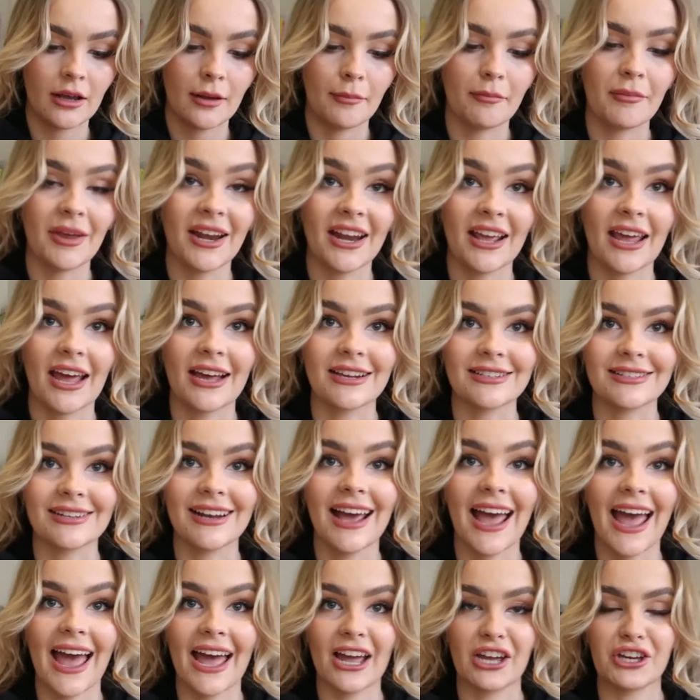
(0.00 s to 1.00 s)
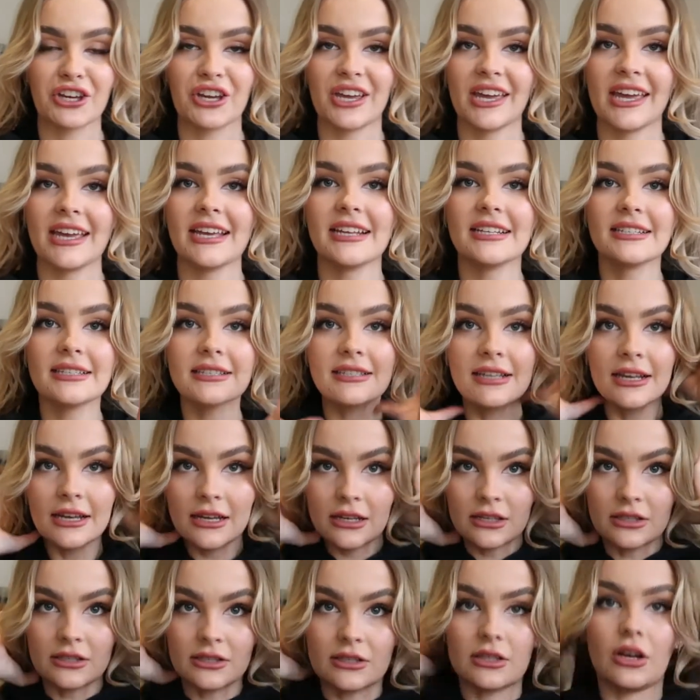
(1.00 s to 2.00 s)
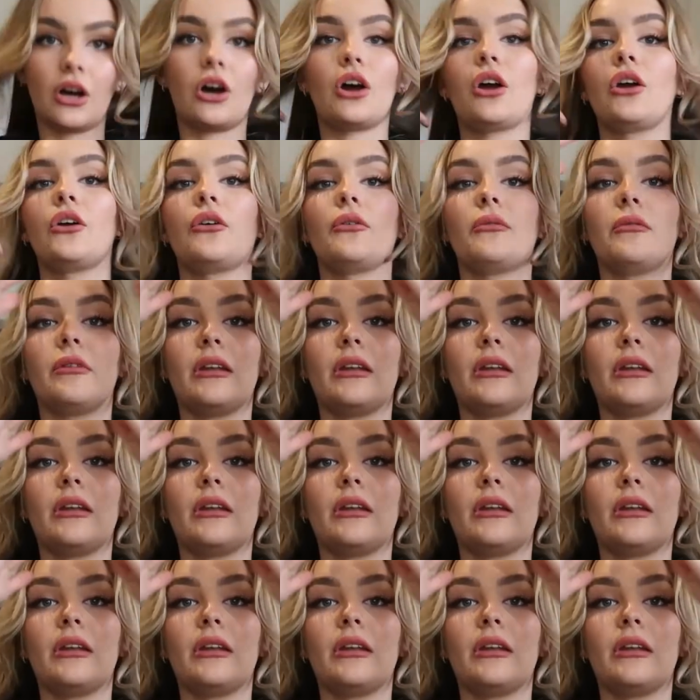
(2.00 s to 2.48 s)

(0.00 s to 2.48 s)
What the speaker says: mini eggs and hair cookies. So